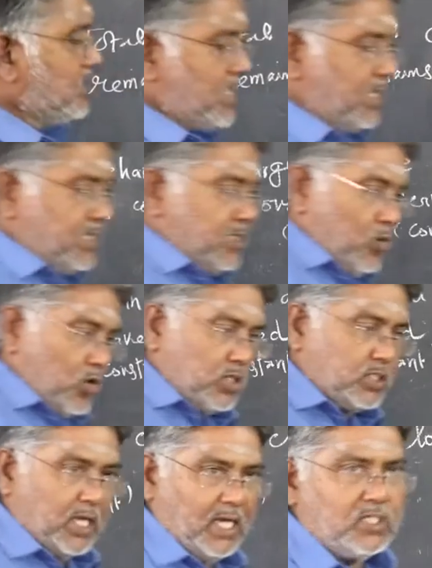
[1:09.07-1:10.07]
said
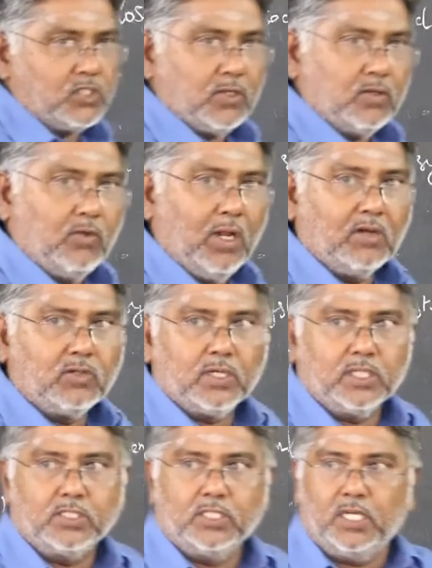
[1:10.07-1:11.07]
total charge, you will have to
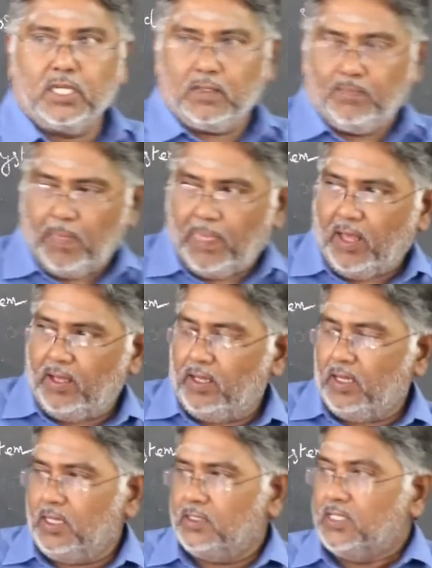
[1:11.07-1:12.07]
consider
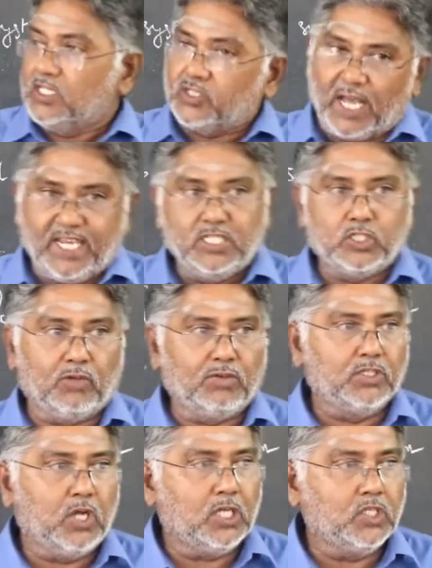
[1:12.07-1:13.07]
the signs of
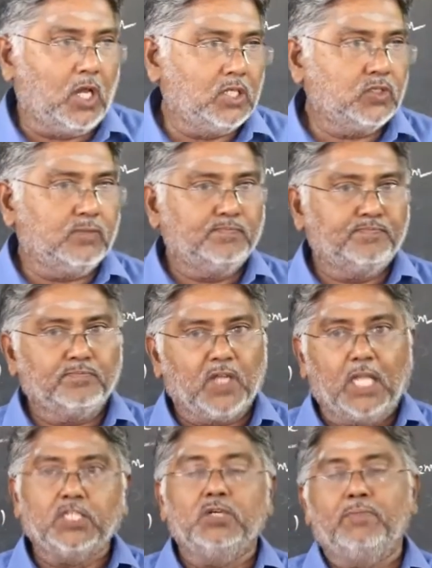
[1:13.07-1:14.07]
the charge also.
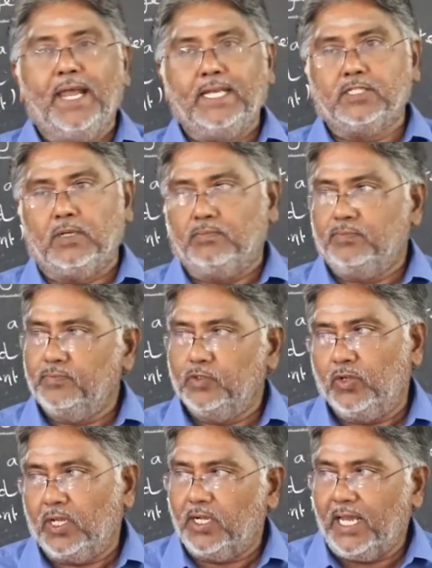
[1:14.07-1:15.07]
Algebraic sum,
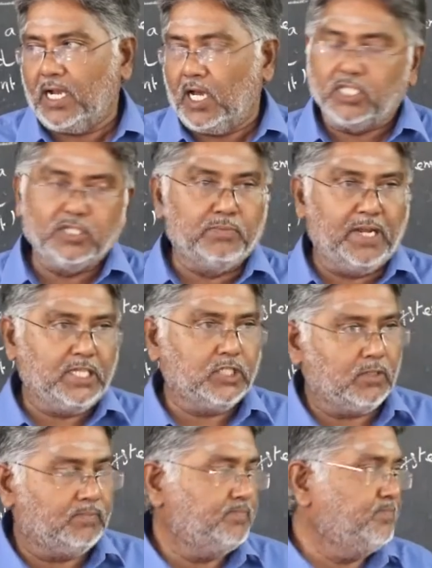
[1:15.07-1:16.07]
you can take algebraic
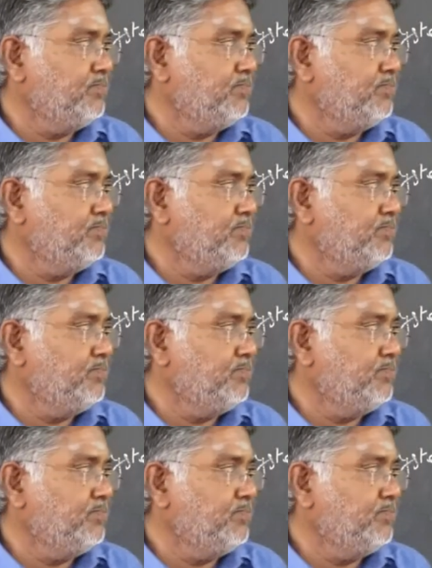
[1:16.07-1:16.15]
sum.